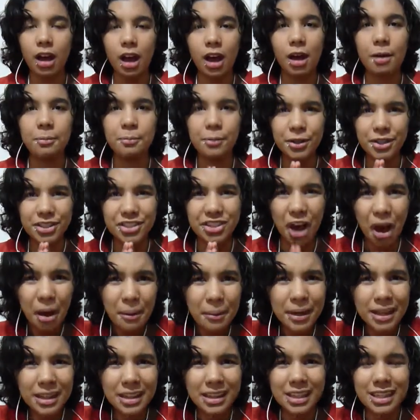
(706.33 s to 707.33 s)
a
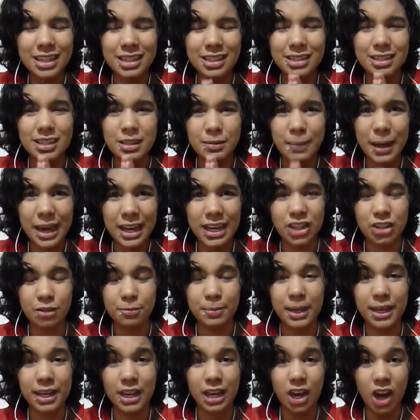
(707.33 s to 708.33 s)
predominantly
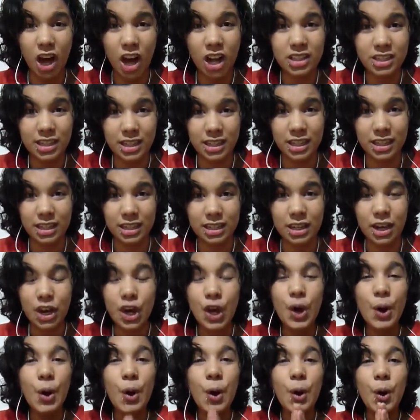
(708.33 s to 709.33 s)
Spanish-speaking continent,
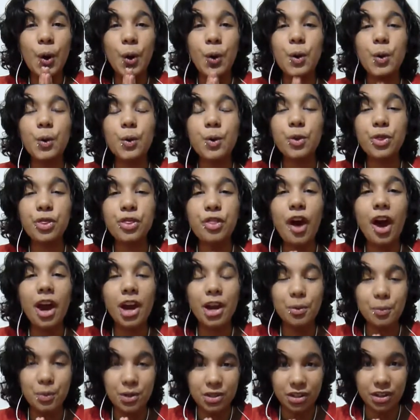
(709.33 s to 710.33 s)
who thought
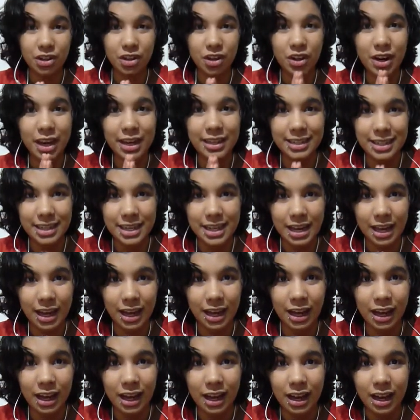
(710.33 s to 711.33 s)
it was a good
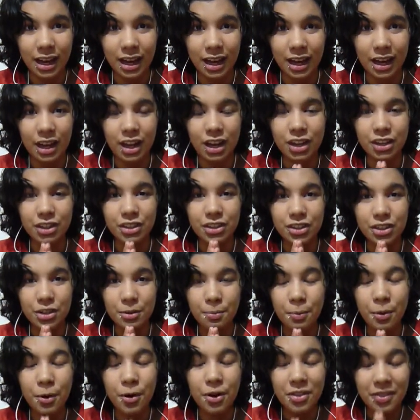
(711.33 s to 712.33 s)
idea to
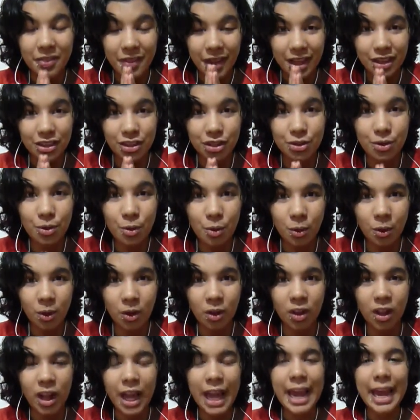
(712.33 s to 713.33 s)
put that
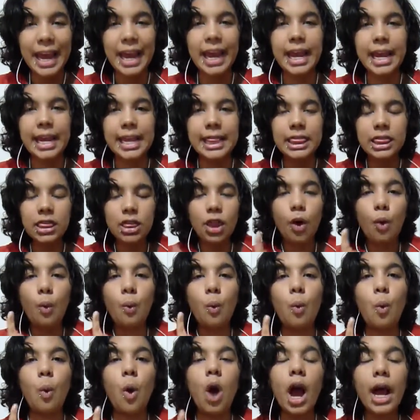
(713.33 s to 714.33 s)
school in the
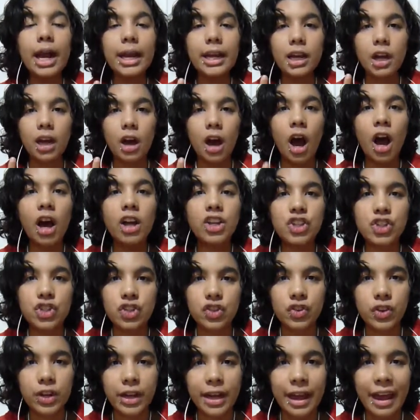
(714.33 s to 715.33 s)
one
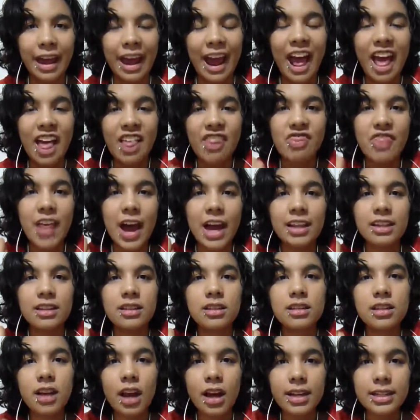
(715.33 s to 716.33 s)
country
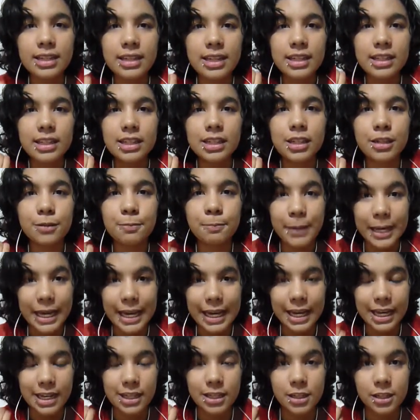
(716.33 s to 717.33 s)
that doesn't
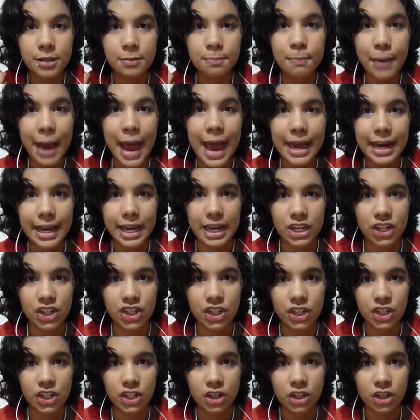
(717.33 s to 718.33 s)
speak
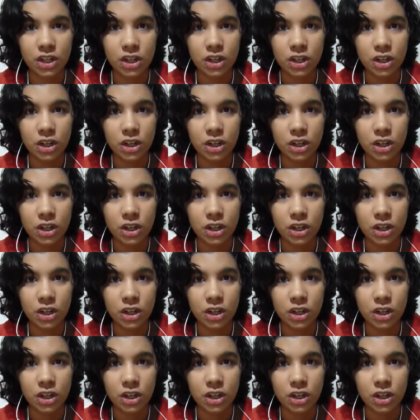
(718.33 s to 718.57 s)
Spanish?